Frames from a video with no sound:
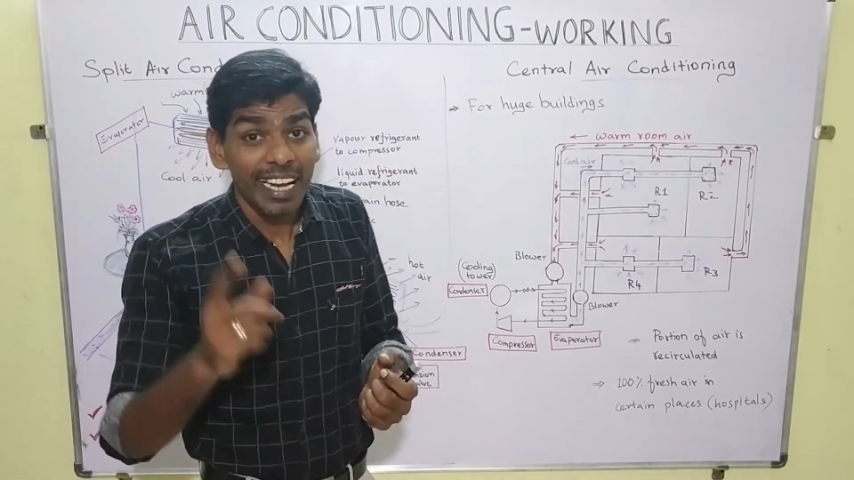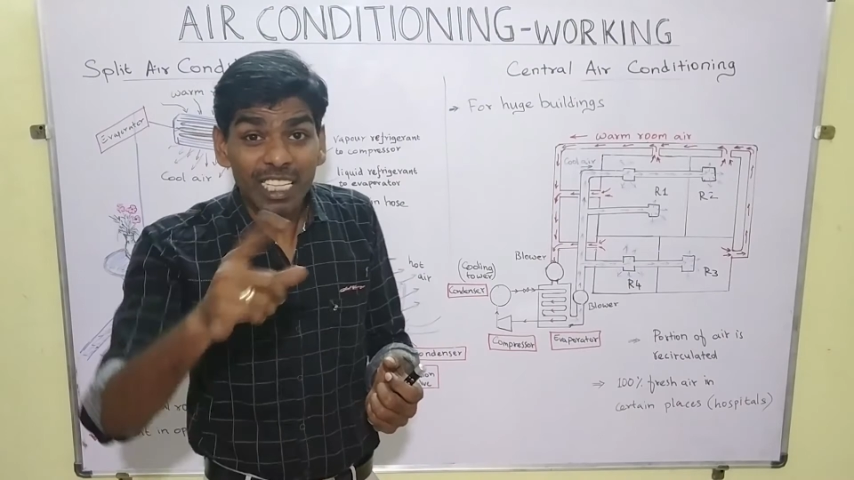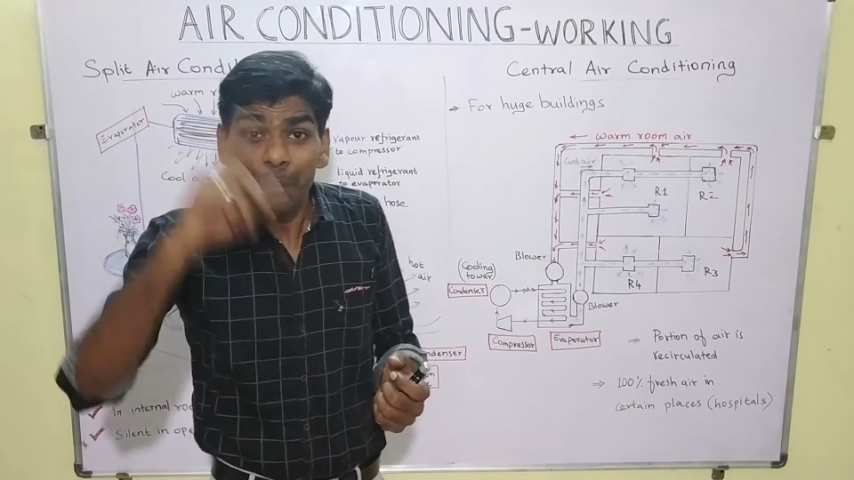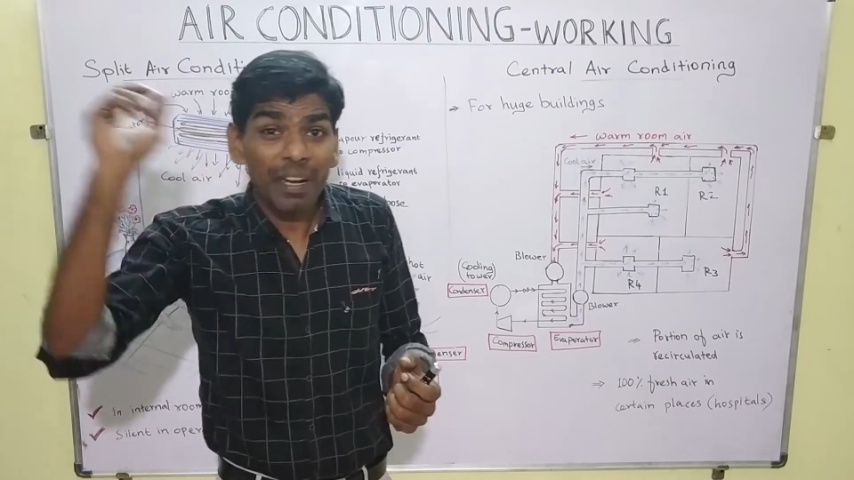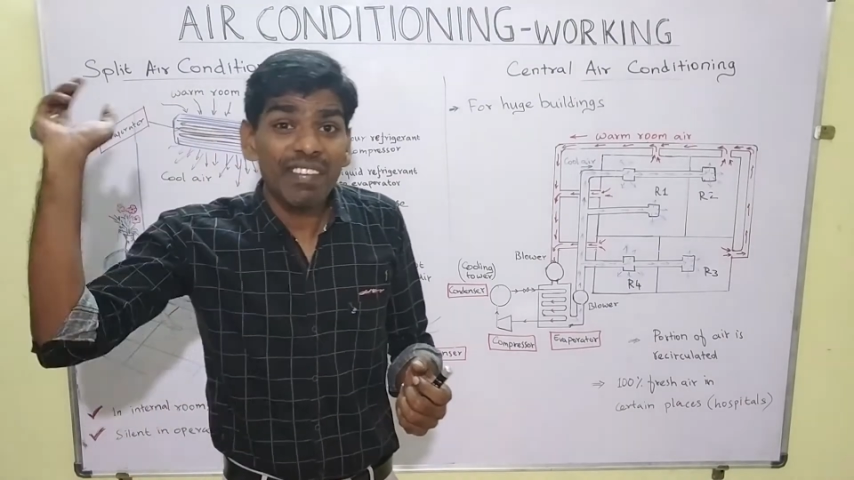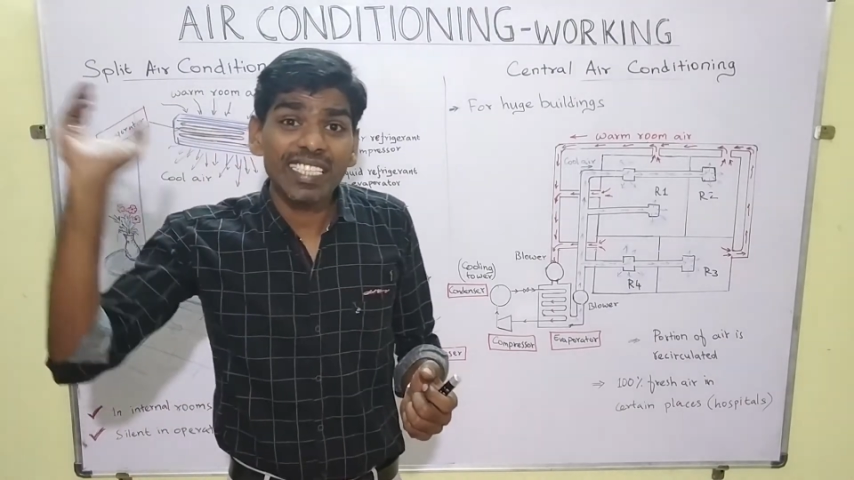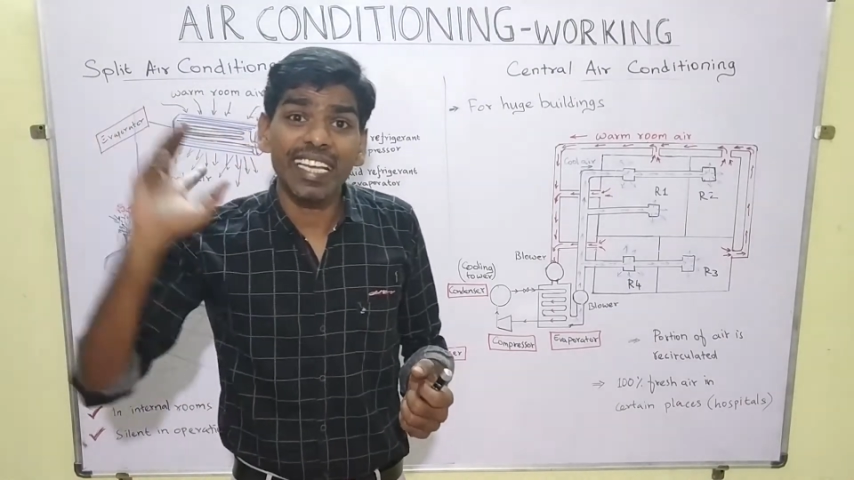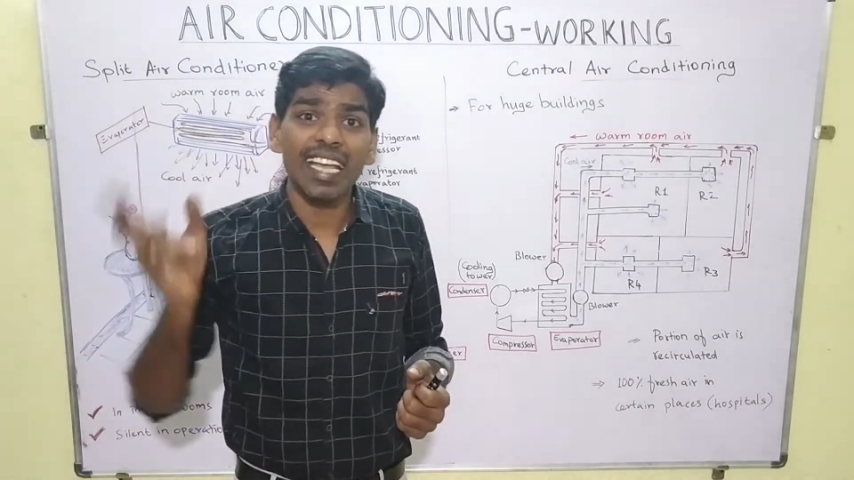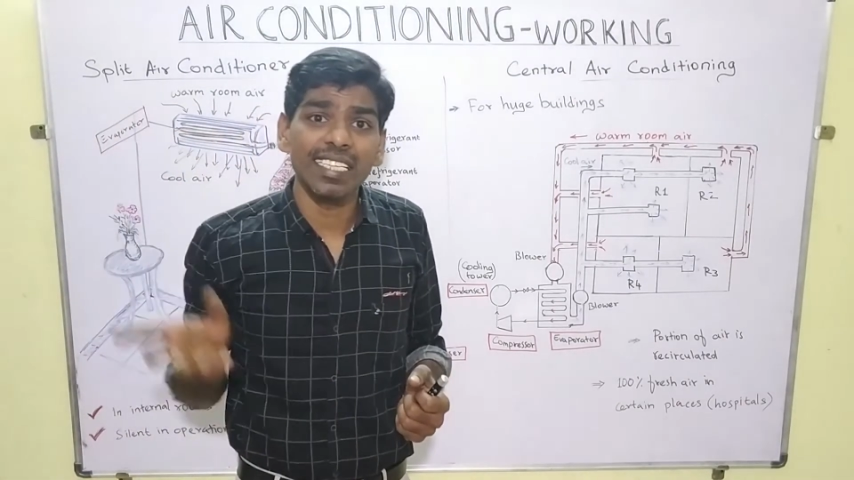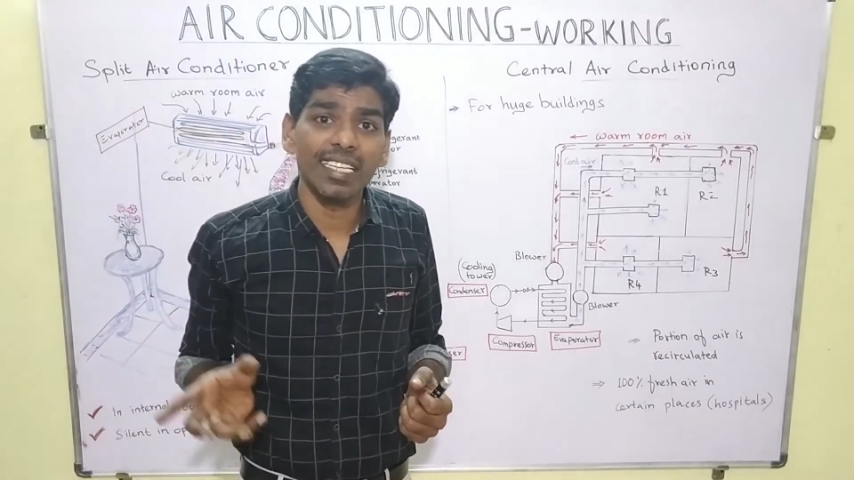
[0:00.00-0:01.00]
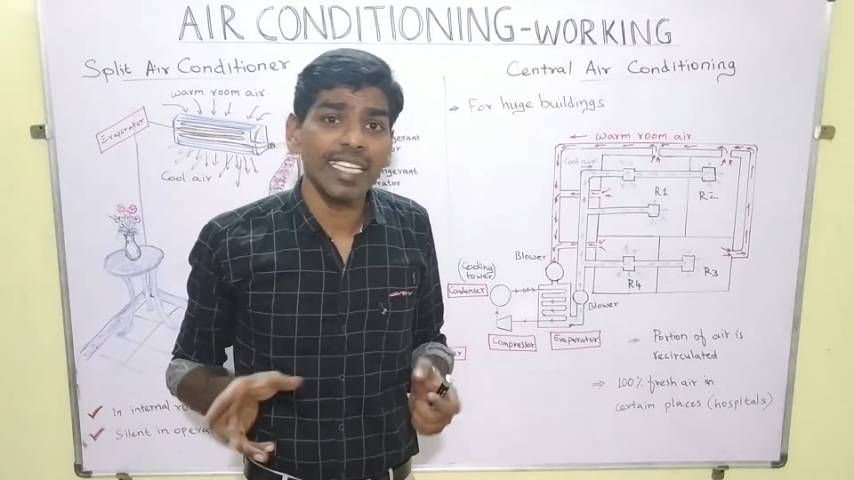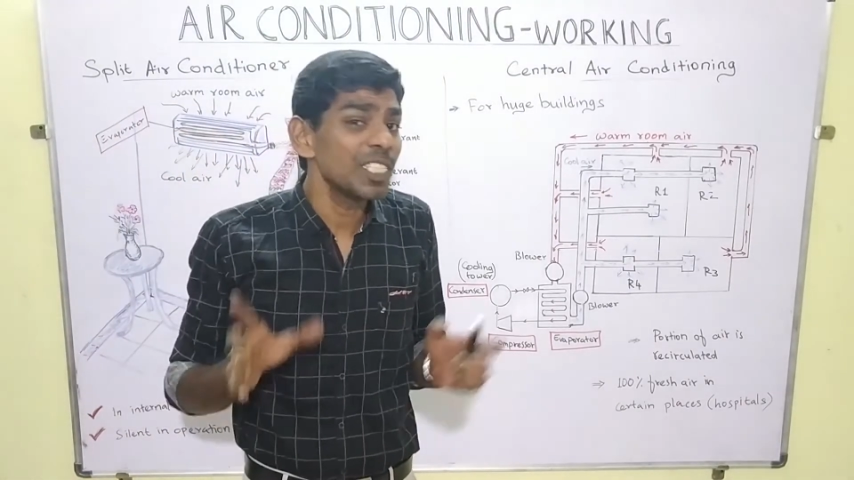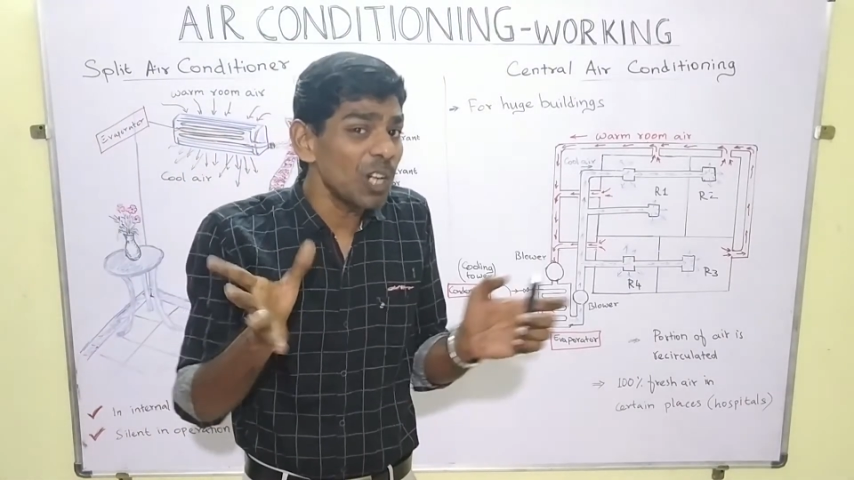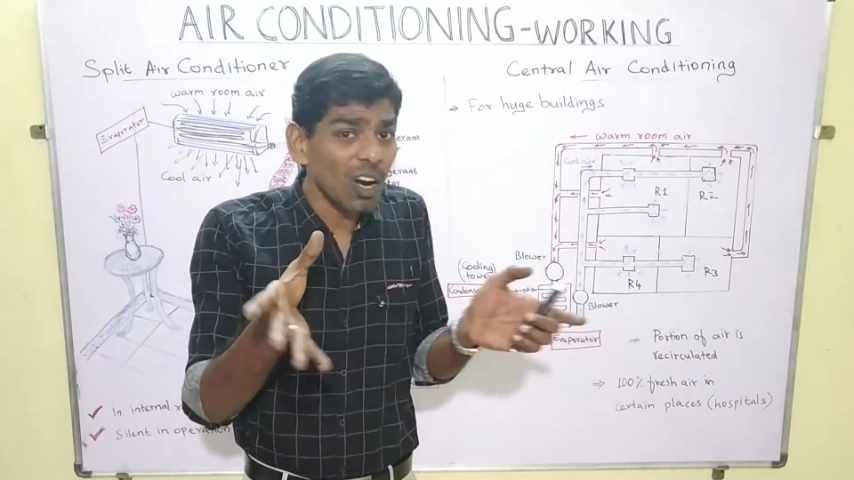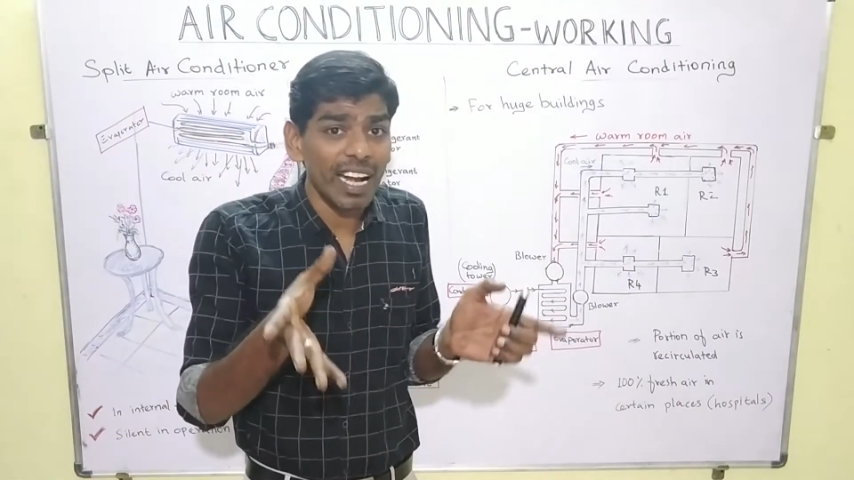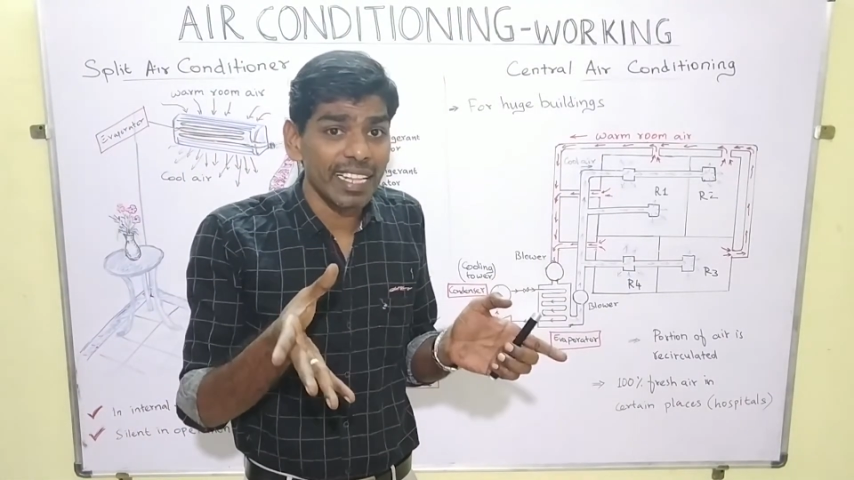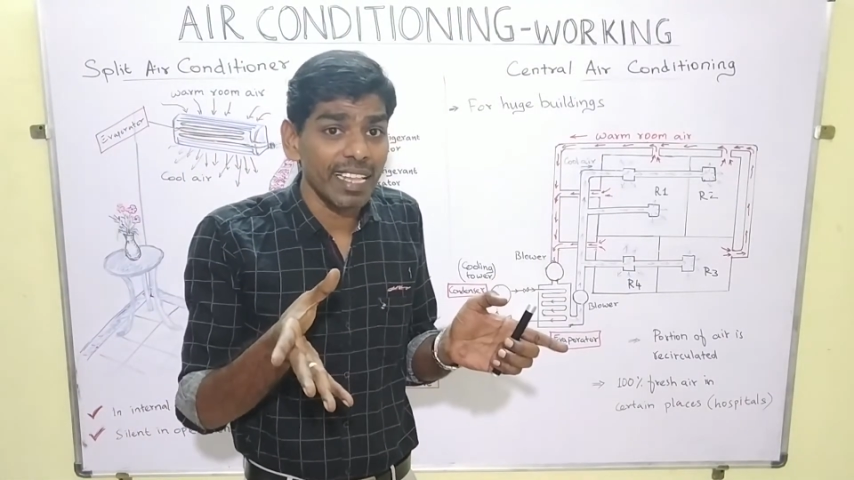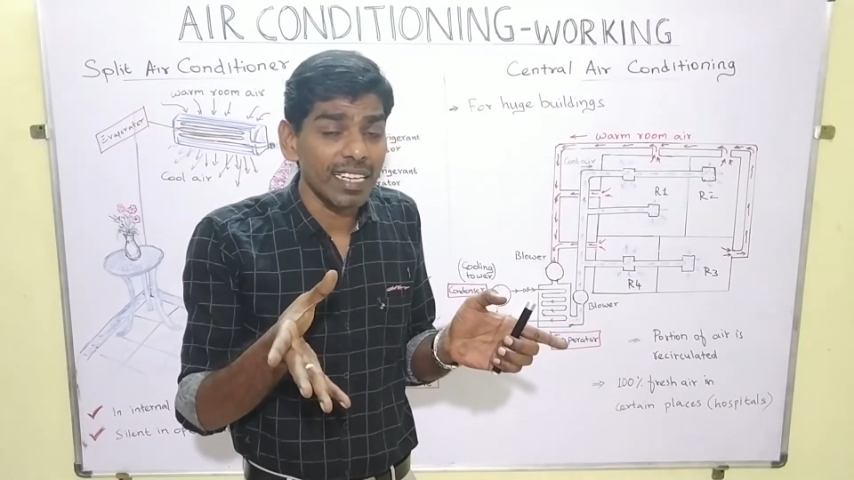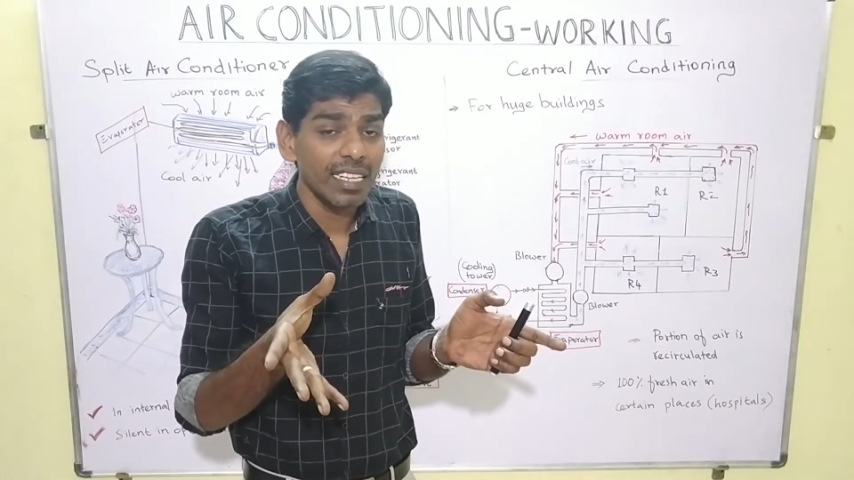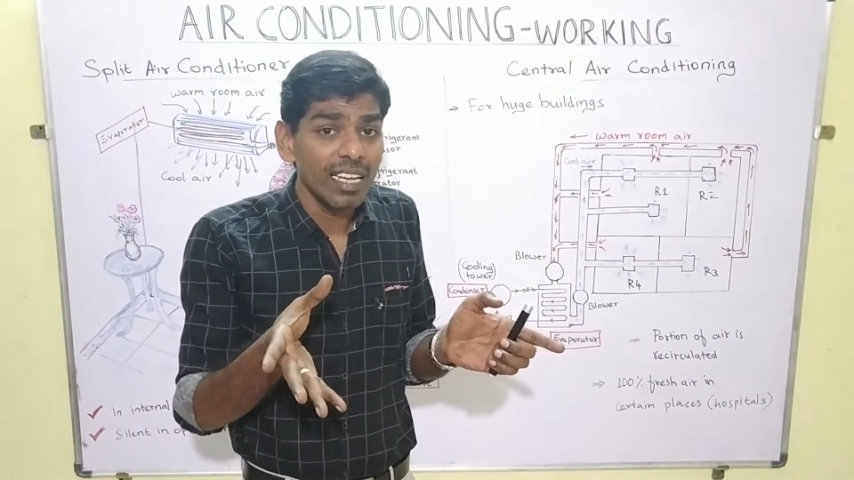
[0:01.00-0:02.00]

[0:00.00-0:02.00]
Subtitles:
In the previous cases, it's not like that.